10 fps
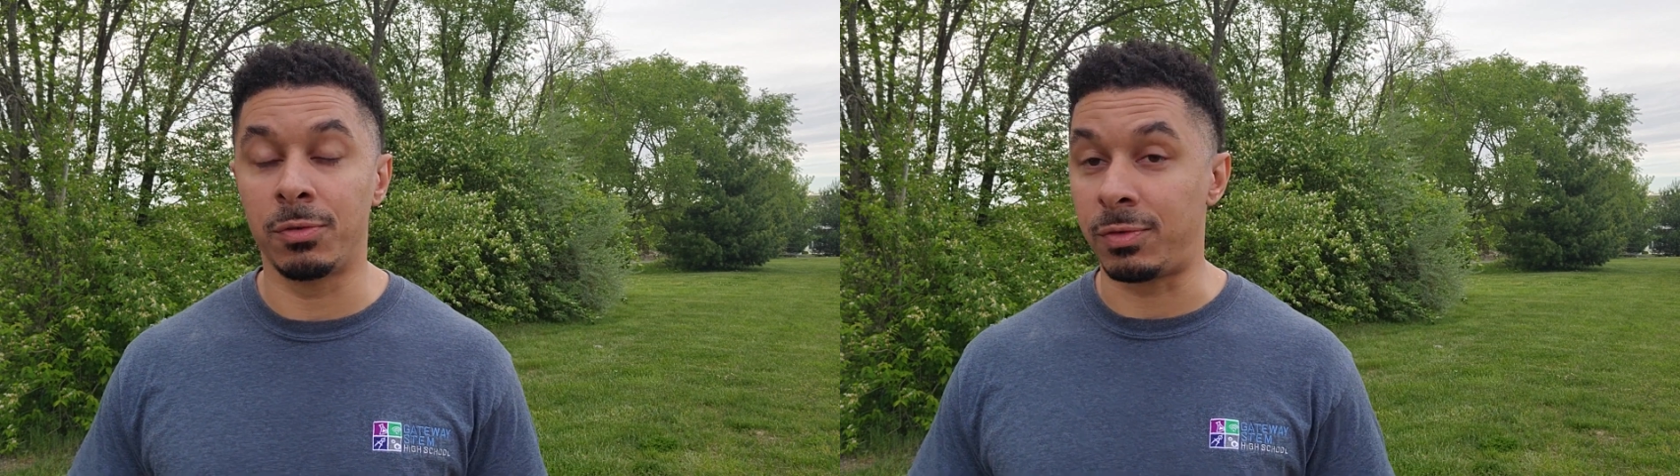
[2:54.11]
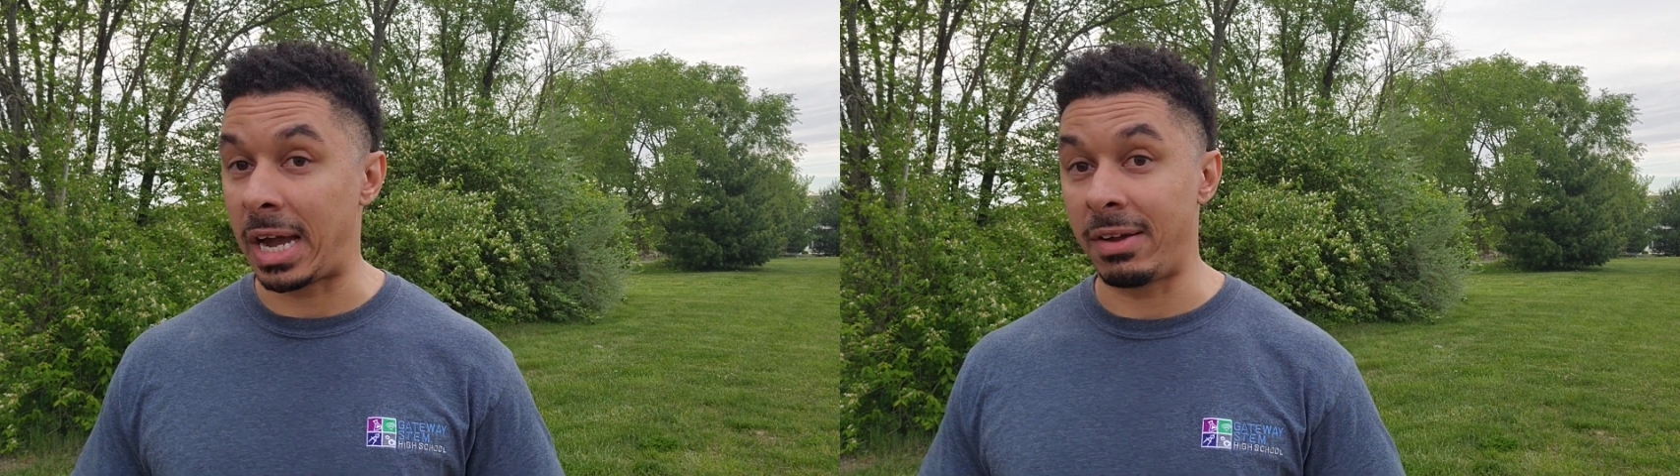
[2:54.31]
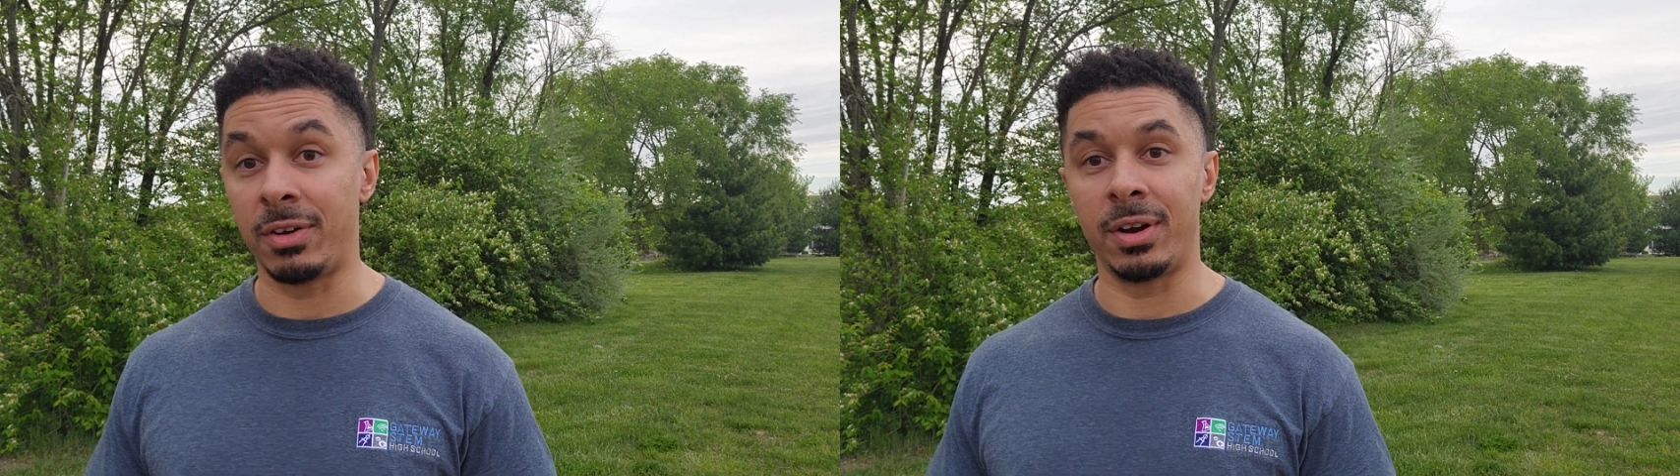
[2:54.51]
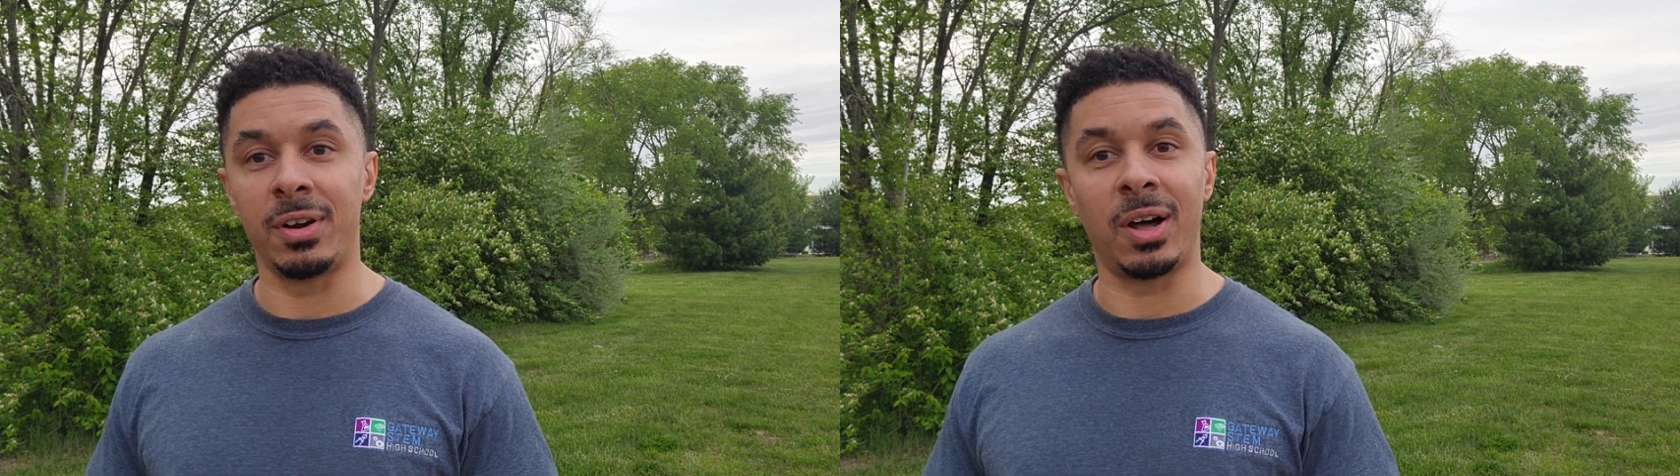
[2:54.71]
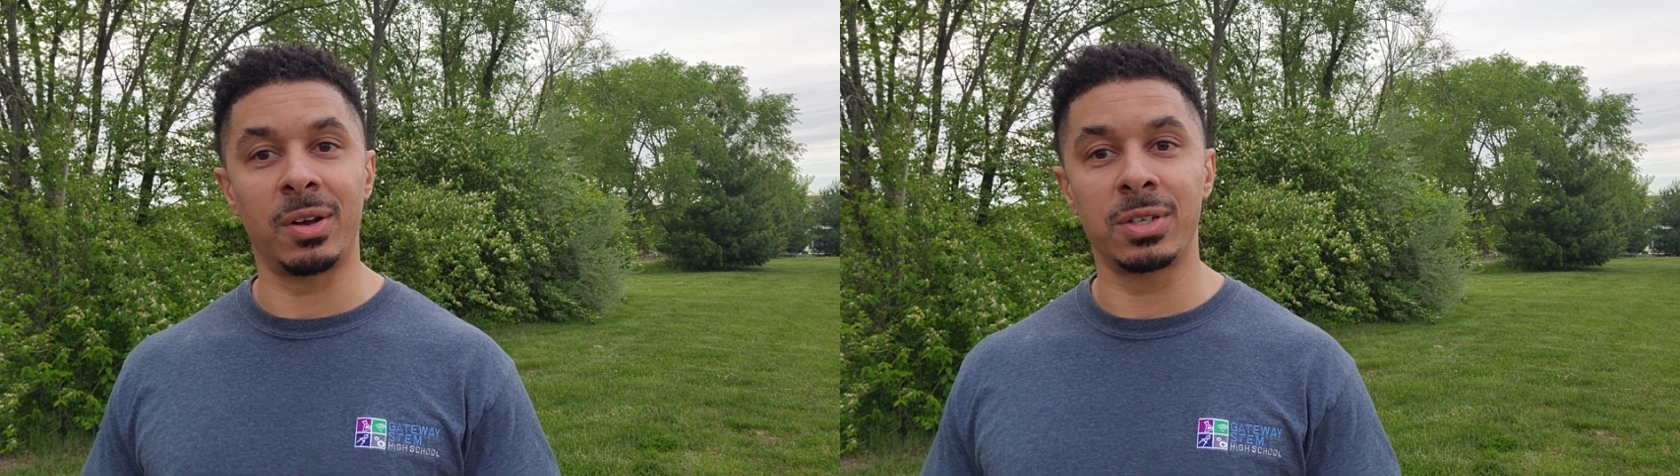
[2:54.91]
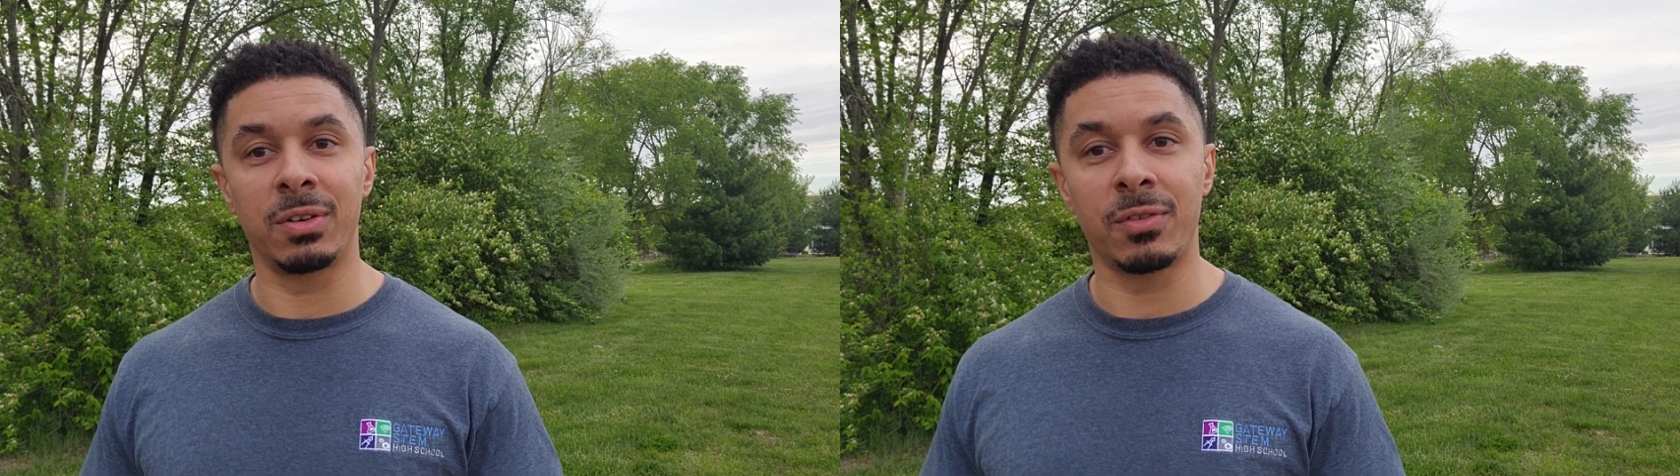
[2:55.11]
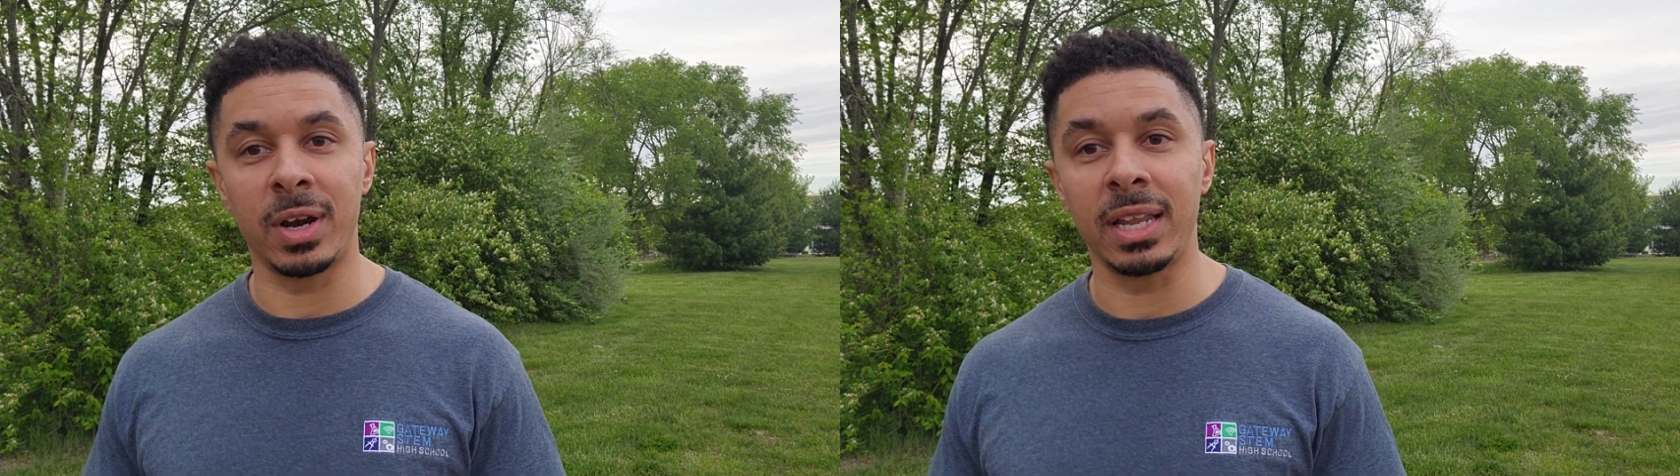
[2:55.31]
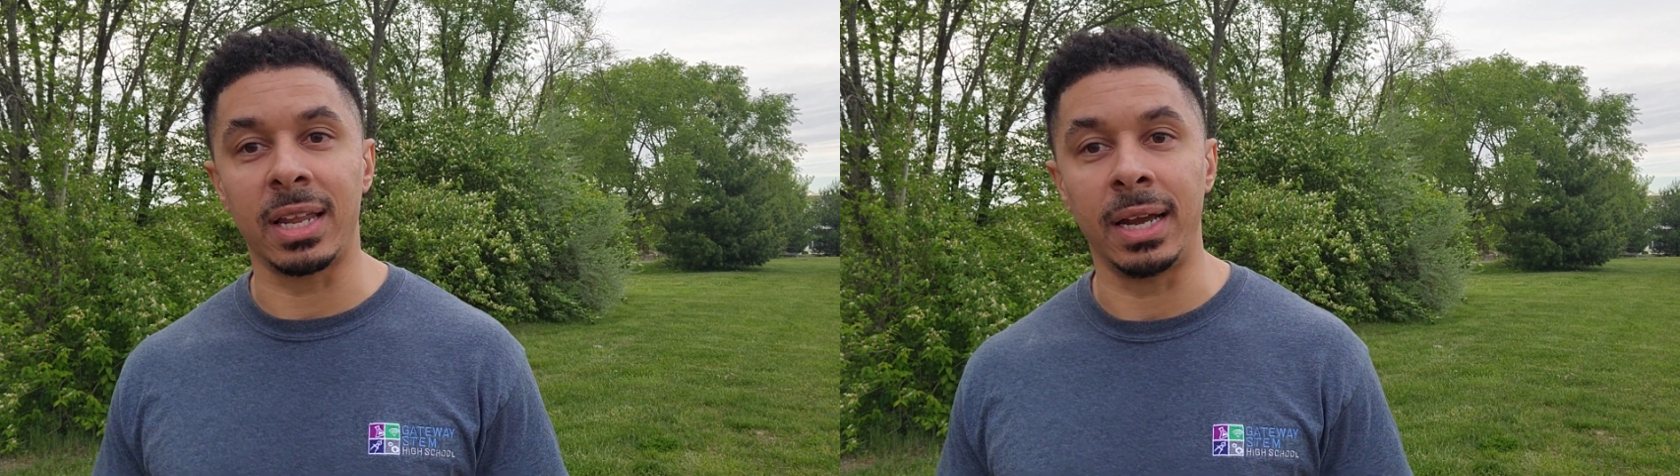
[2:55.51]
$500 of
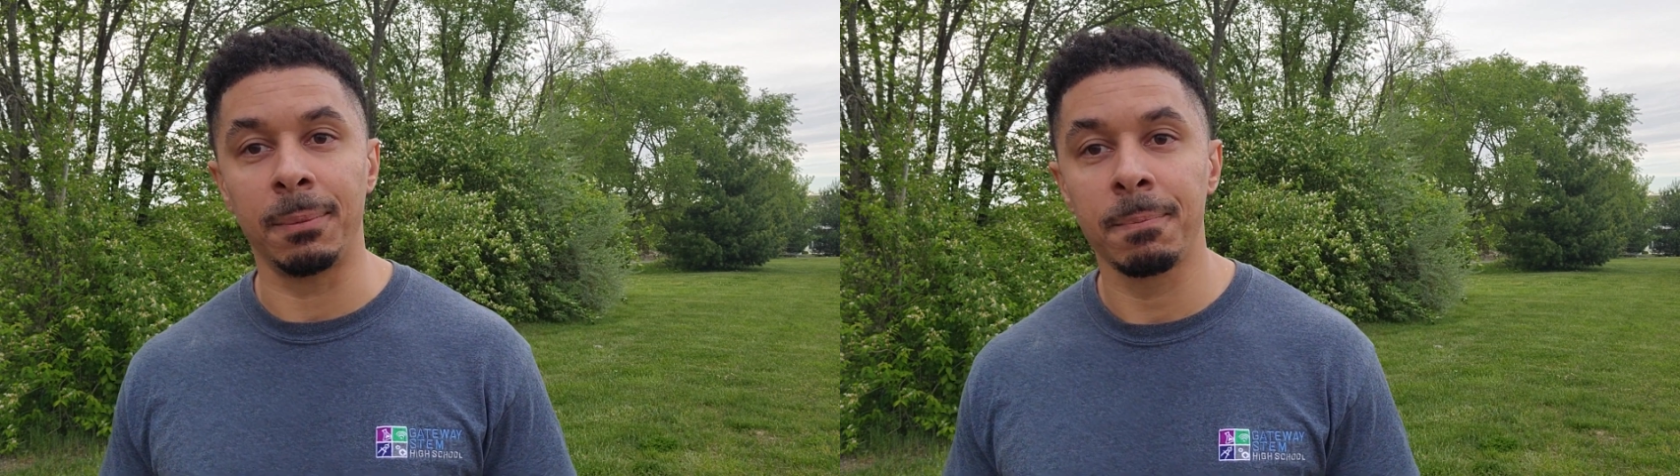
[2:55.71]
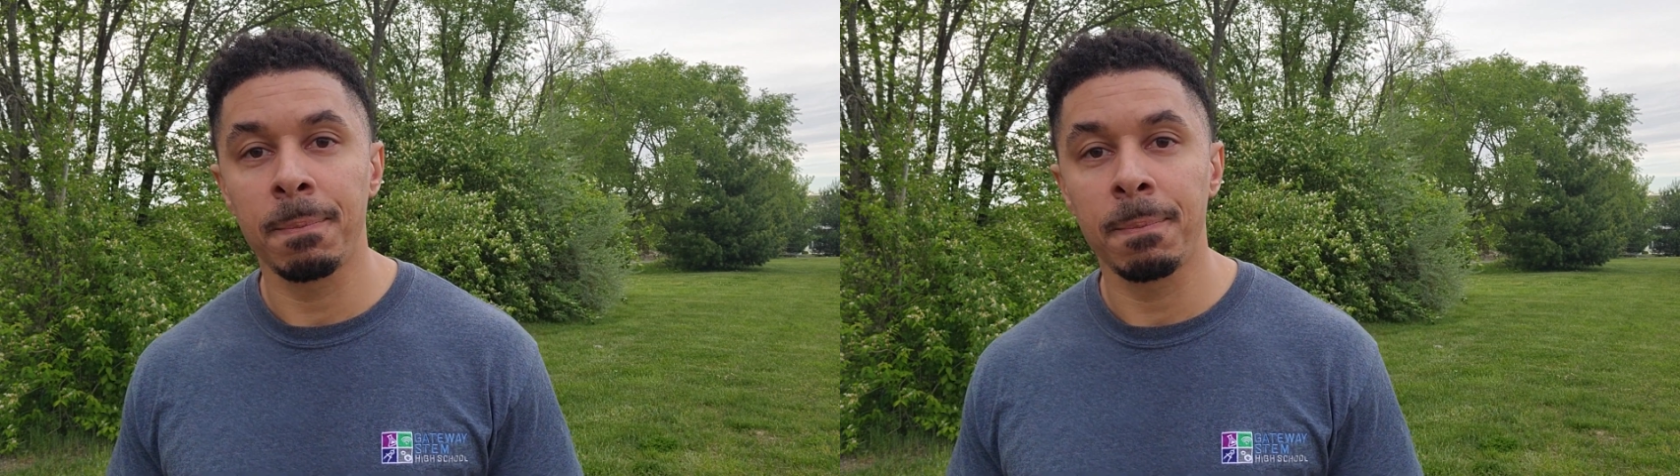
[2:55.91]
credit line.